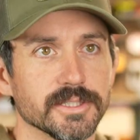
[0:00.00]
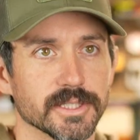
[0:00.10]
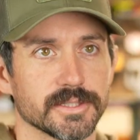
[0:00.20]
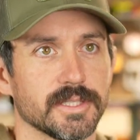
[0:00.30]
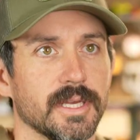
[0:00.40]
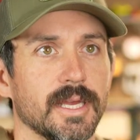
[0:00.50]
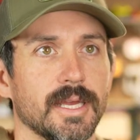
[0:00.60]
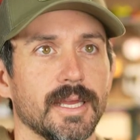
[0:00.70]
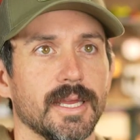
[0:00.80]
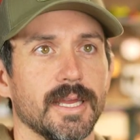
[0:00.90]
just
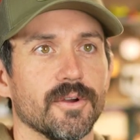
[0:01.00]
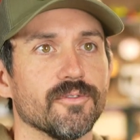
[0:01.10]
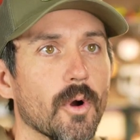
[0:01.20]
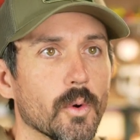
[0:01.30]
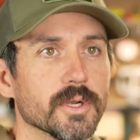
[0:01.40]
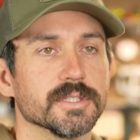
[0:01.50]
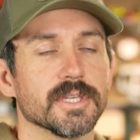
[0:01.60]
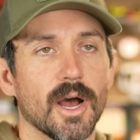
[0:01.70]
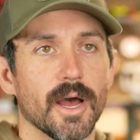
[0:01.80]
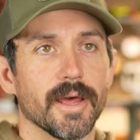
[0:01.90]

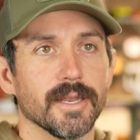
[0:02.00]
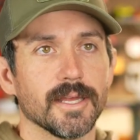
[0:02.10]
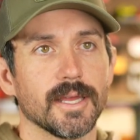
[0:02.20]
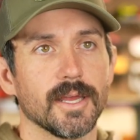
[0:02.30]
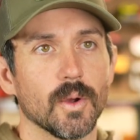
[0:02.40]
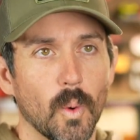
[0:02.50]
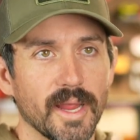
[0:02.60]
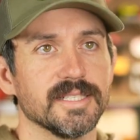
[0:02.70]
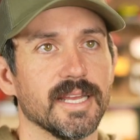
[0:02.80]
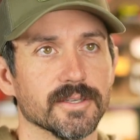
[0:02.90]
focus on
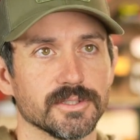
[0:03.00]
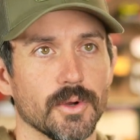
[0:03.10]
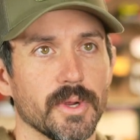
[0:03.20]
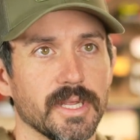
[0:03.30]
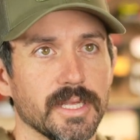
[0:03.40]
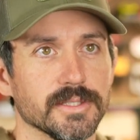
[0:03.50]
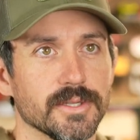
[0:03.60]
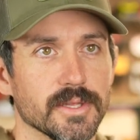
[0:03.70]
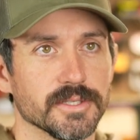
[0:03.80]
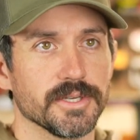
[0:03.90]
whitetails going
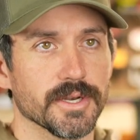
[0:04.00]
into this